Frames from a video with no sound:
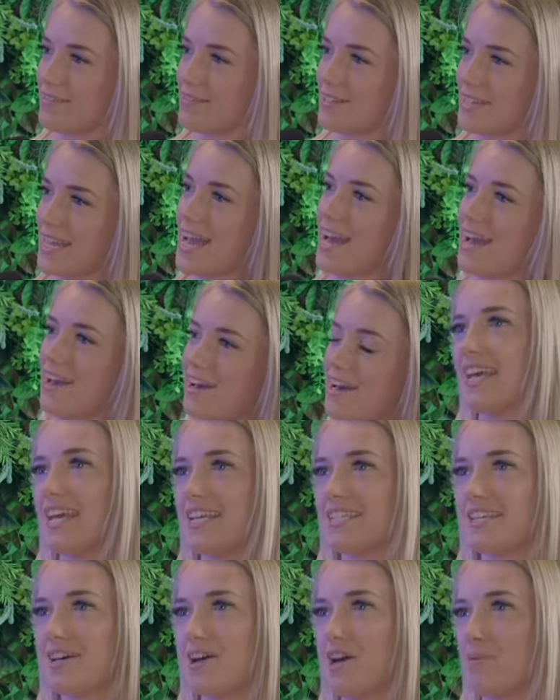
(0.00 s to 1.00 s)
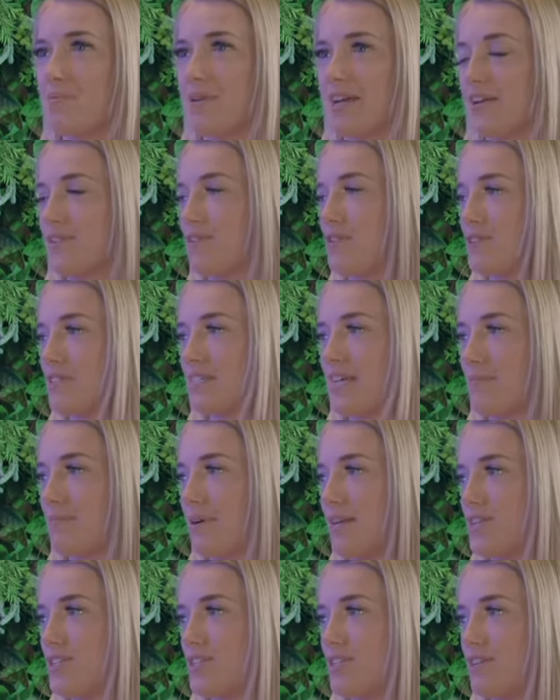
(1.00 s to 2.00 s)
Yeah, they set up like content
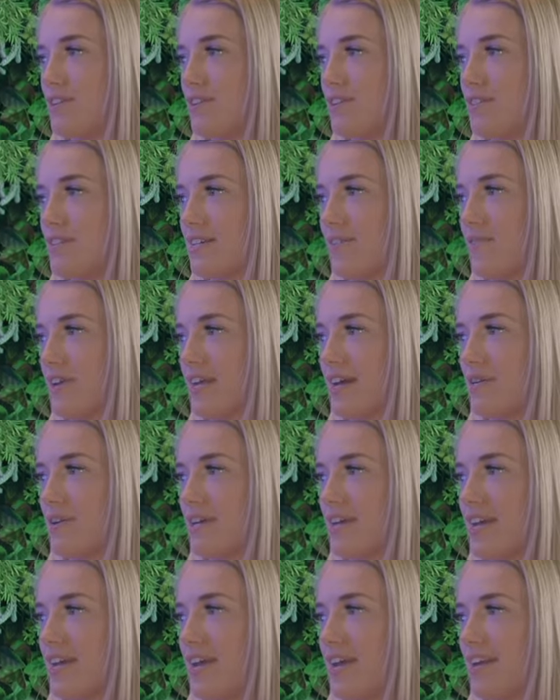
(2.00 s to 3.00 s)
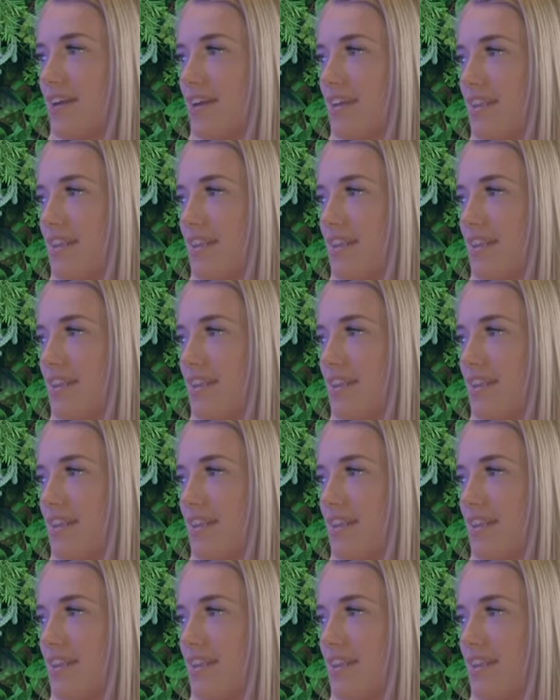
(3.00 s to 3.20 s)
mansions every now and again,